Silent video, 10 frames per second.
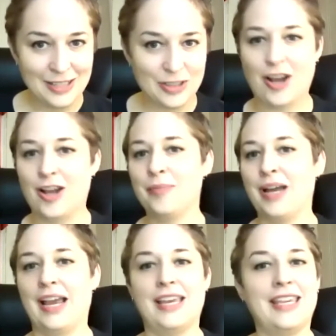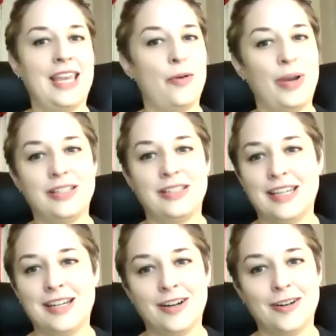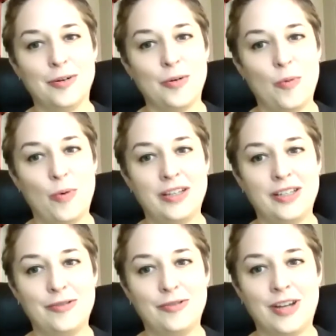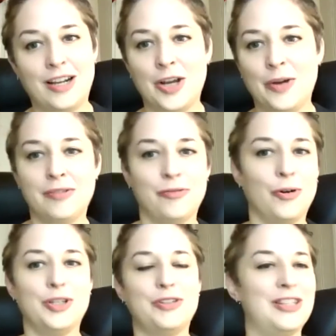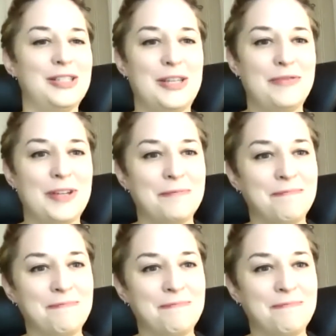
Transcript: Tom, I can't wait to hear what you've got going for us this evening.